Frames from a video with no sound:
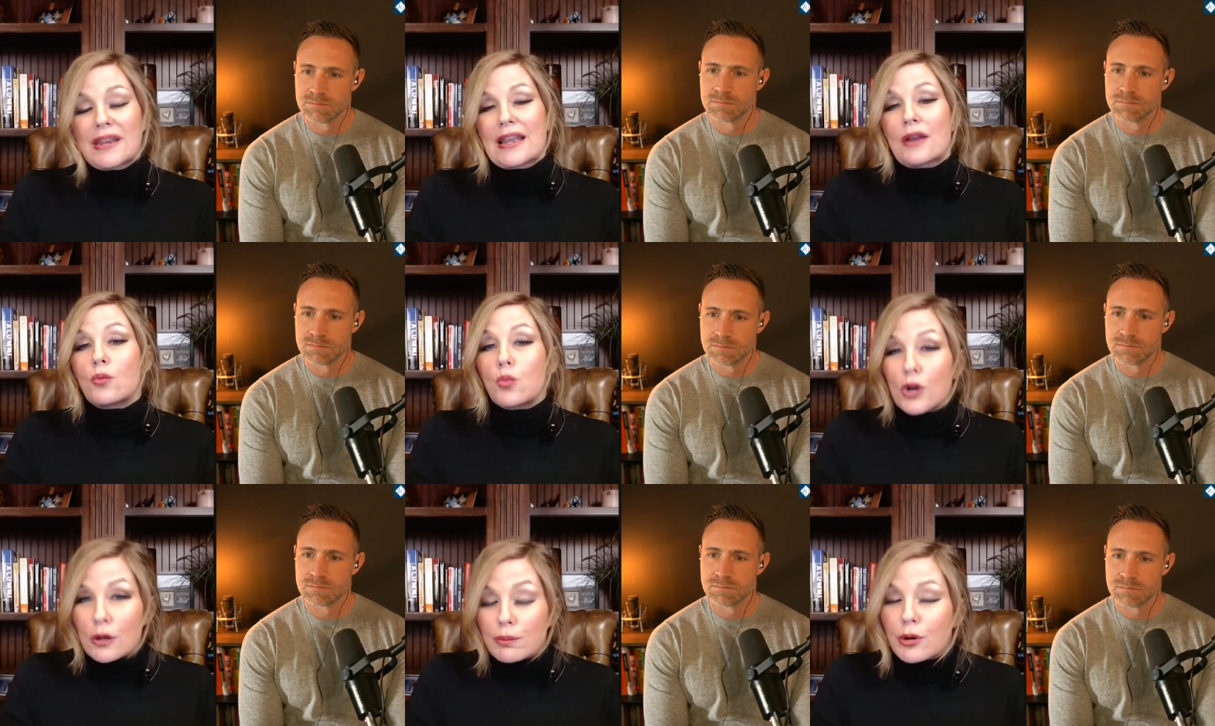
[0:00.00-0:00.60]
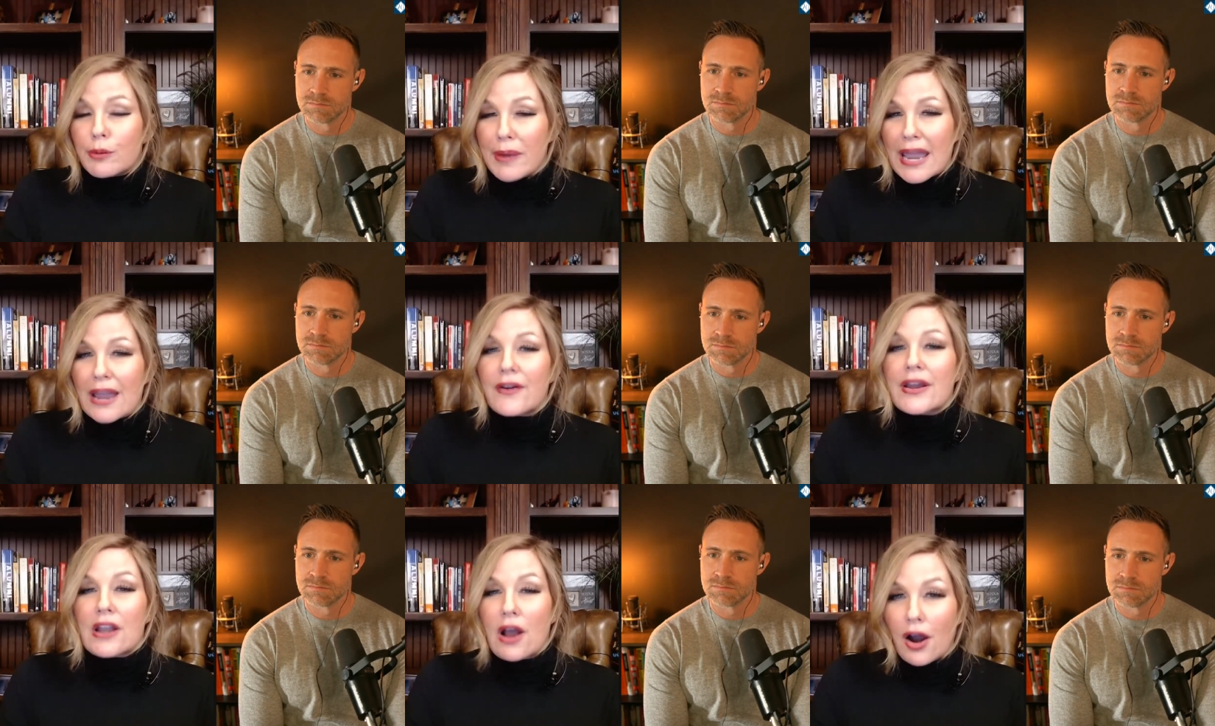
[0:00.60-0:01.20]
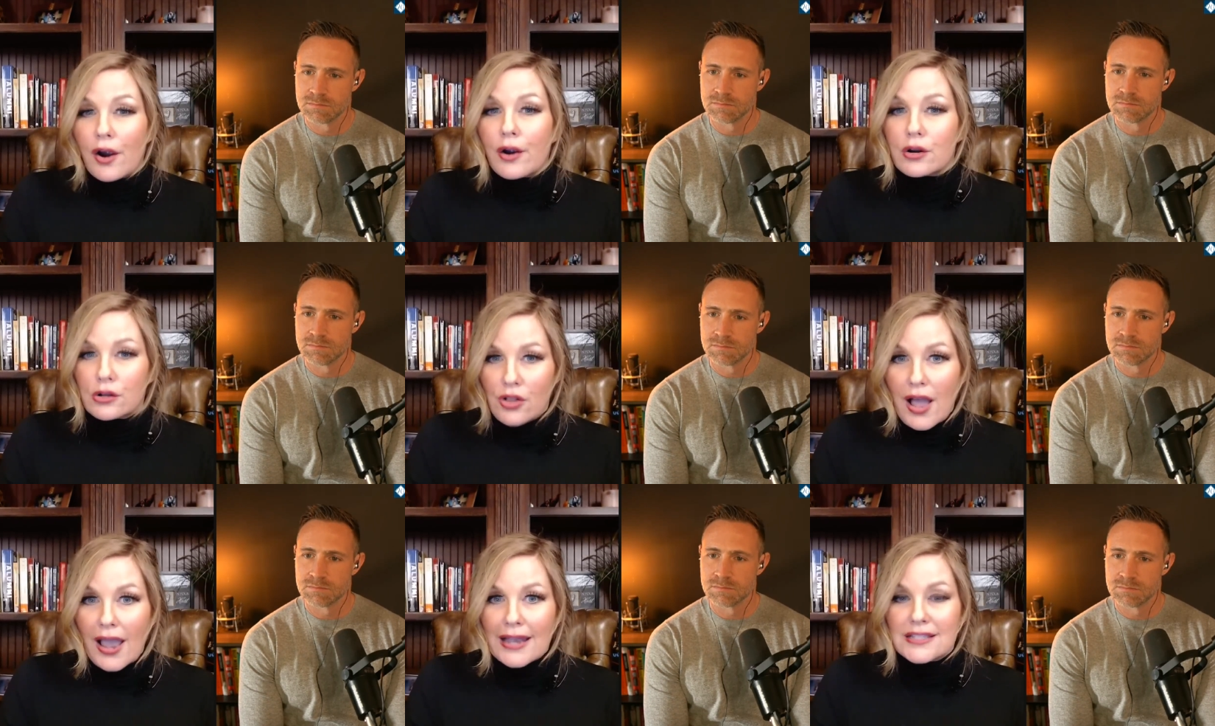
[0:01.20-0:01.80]
Speaker 1: And we're preparing our
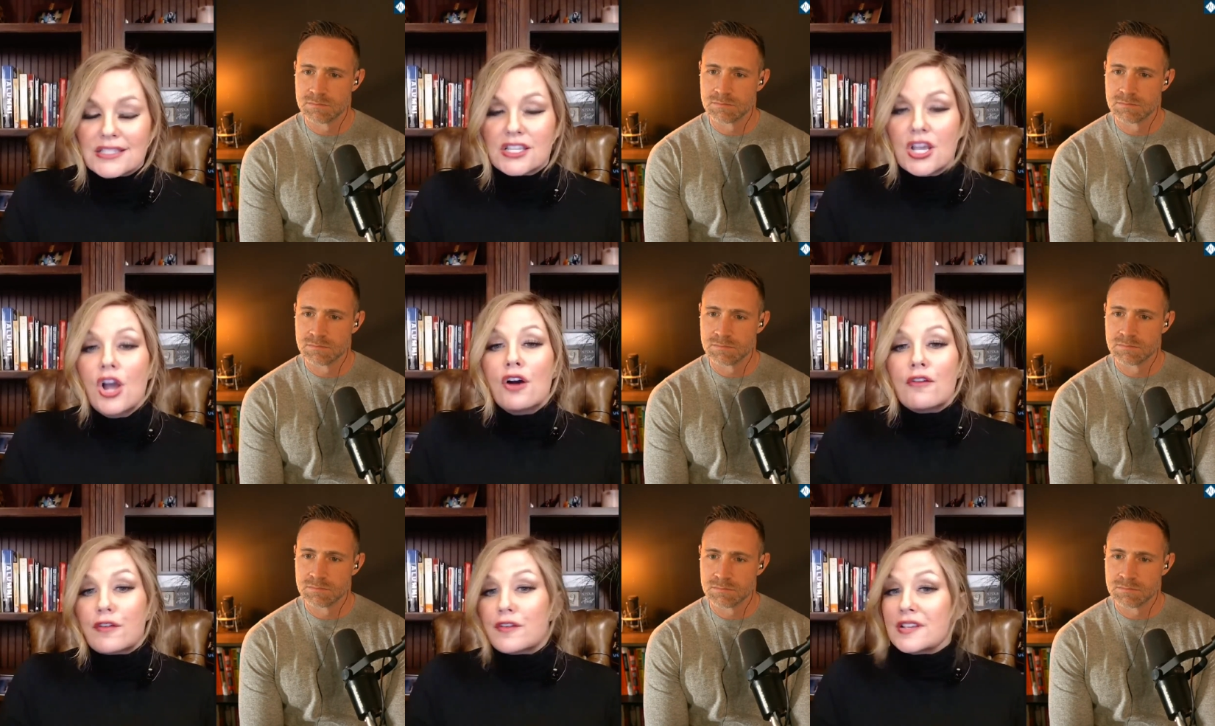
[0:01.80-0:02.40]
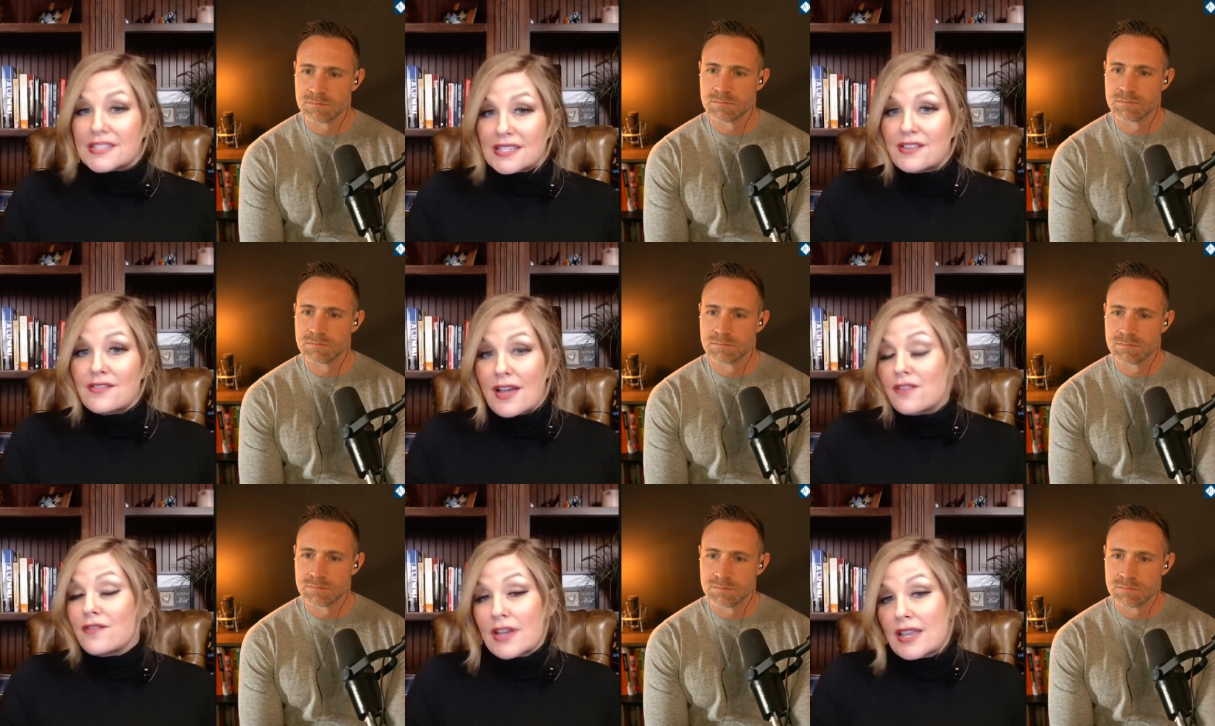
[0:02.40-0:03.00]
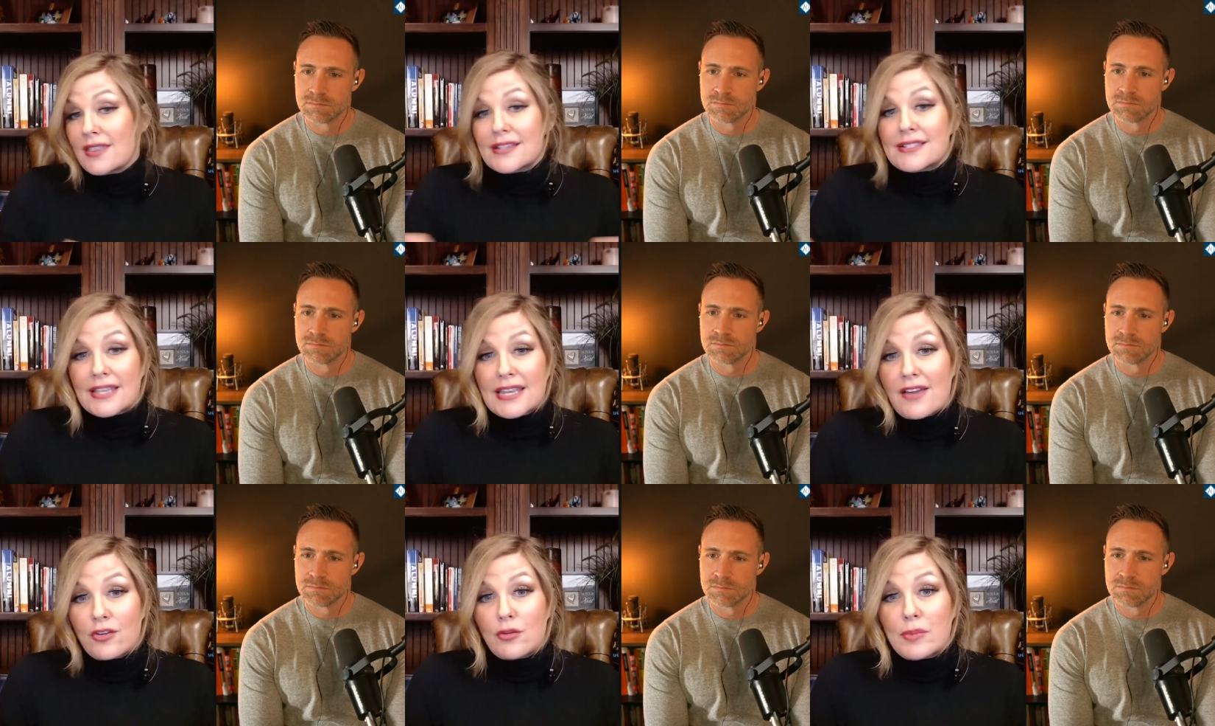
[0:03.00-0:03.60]
clients for this inve- and this
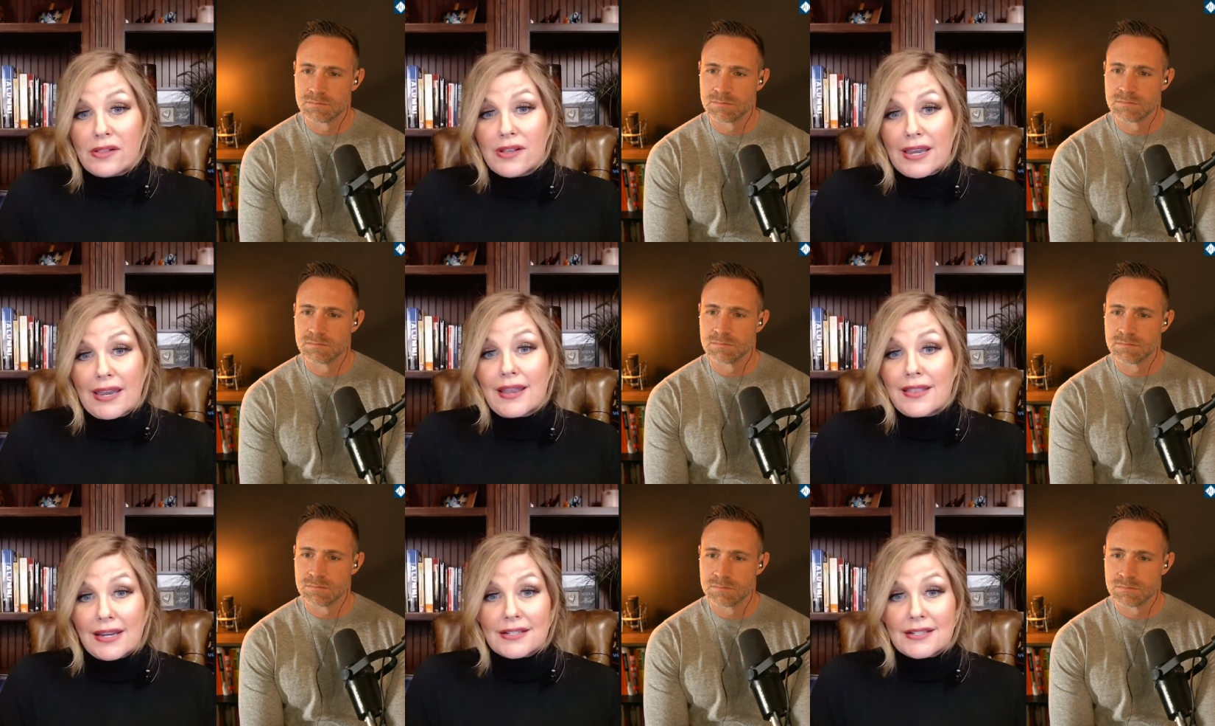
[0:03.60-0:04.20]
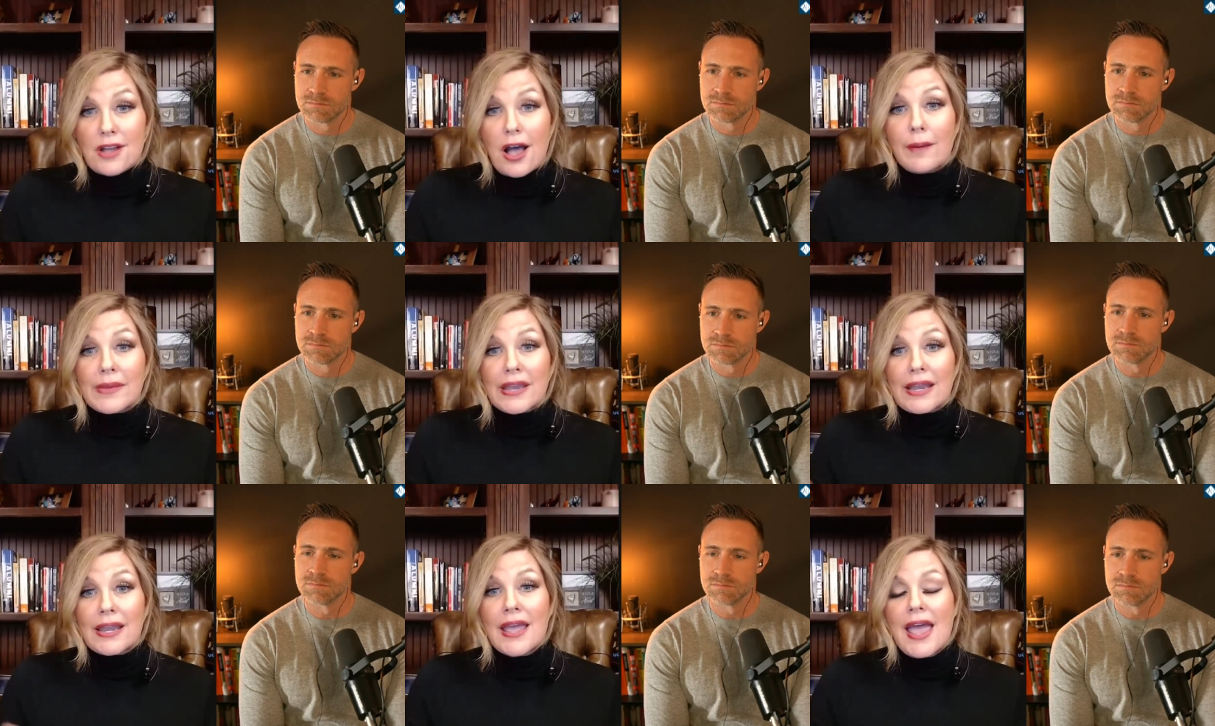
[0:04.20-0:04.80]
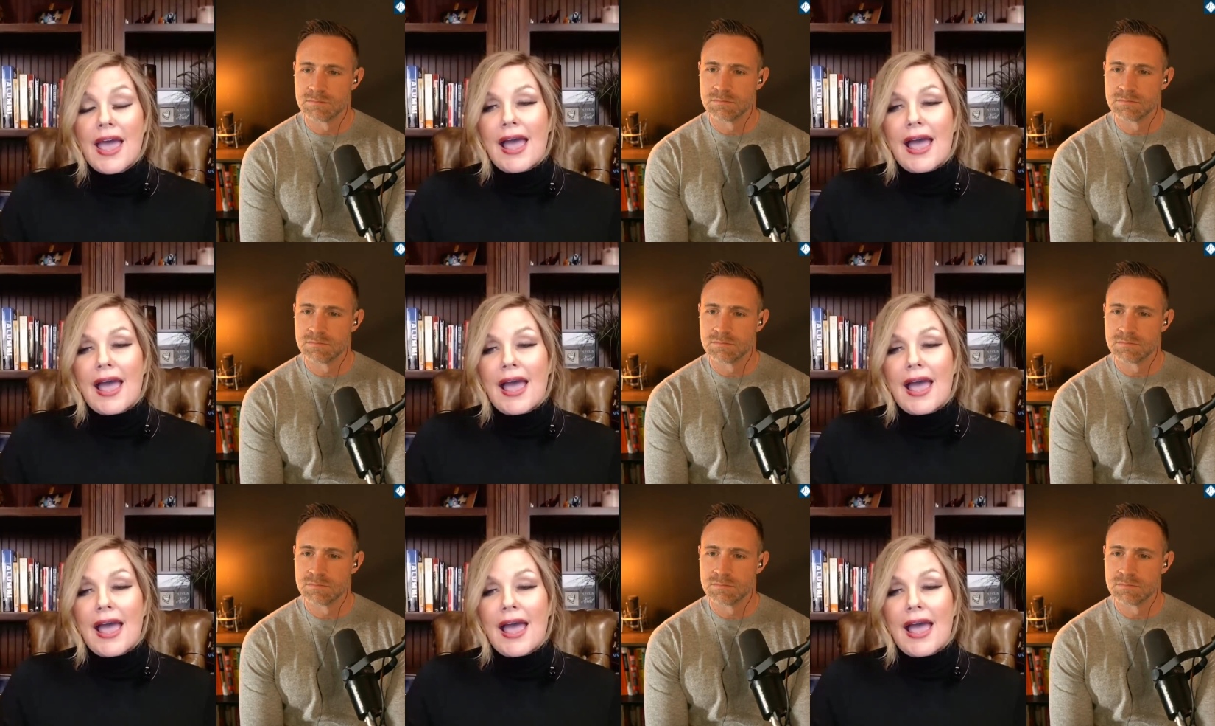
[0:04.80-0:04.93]
inevitability that is coming. Mm.